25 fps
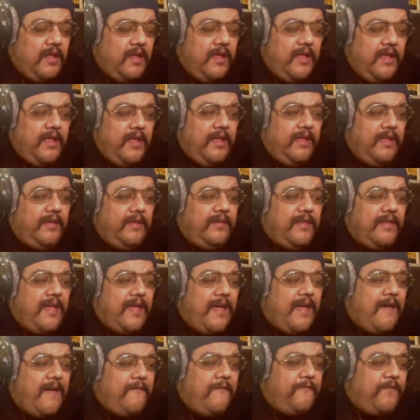And
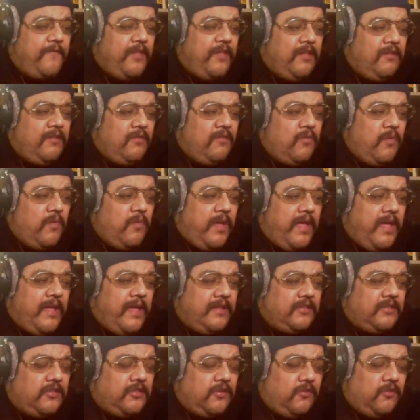I feel way
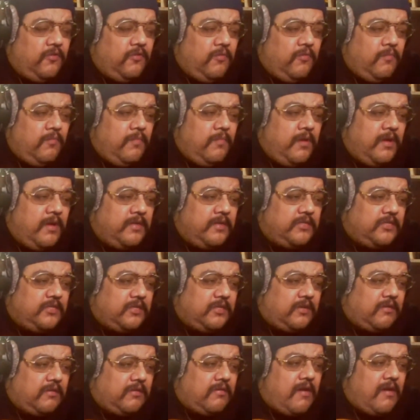too much
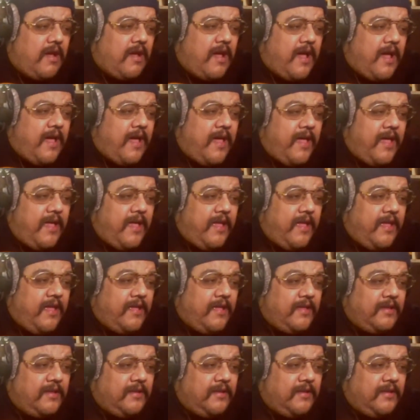to cry.